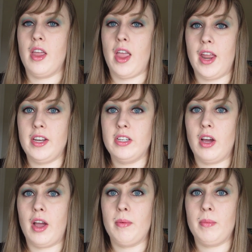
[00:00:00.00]

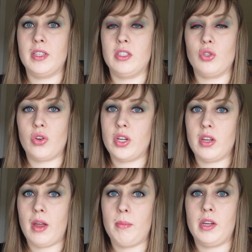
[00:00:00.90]
Anytime it's treat
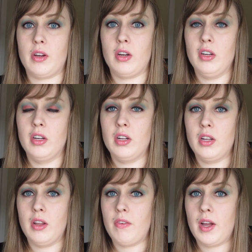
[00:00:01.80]
time here,
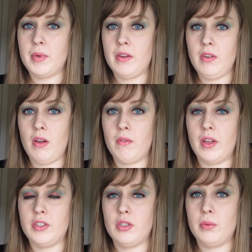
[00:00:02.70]
if I'm giving out
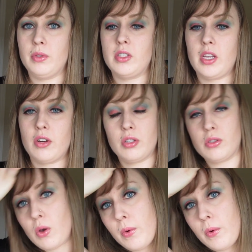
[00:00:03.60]
vegetables, they are so